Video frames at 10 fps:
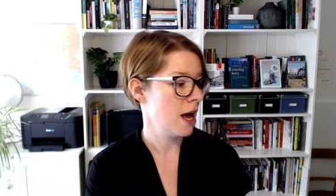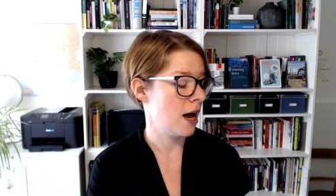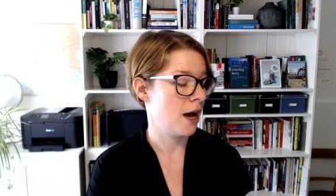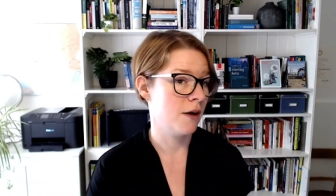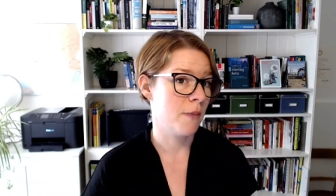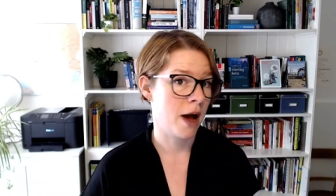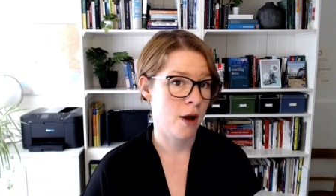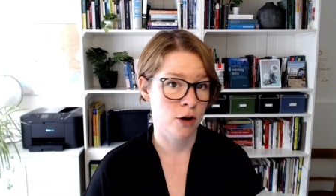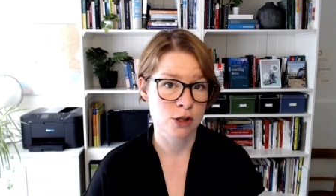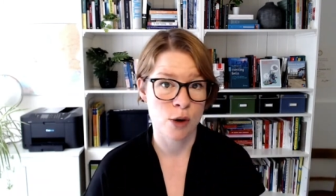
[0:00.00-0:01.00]
I
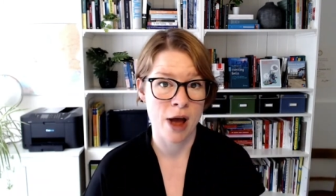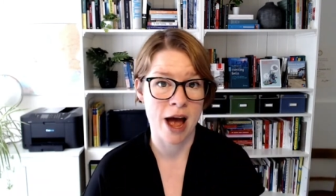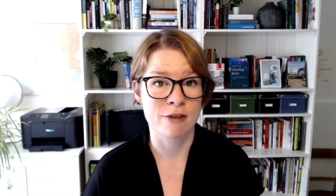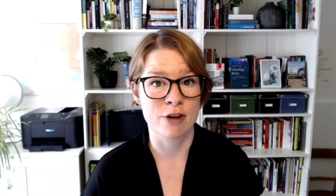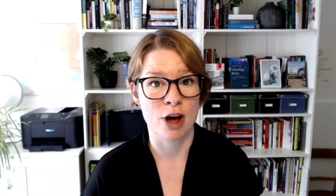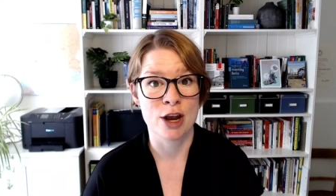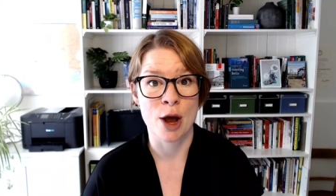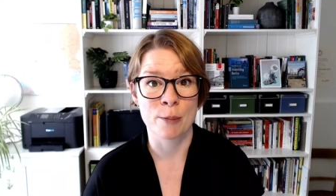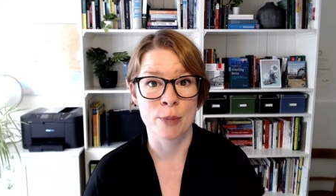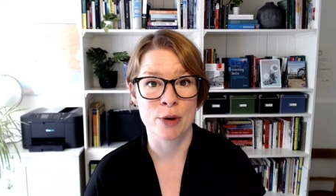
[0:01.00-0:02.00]
also have a
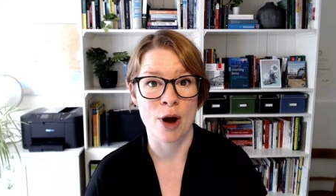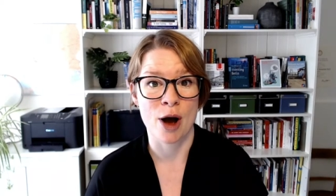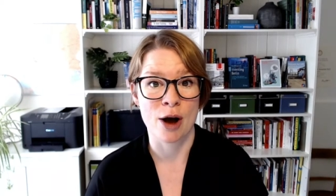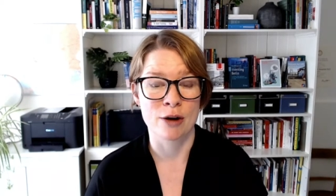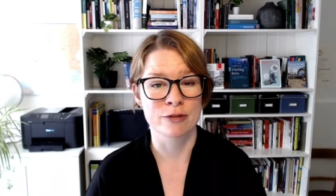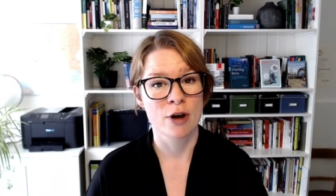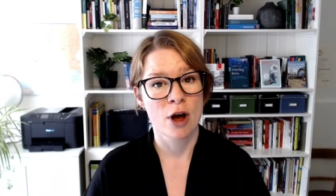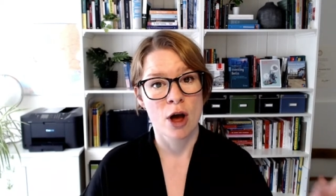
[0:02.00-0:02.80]
number of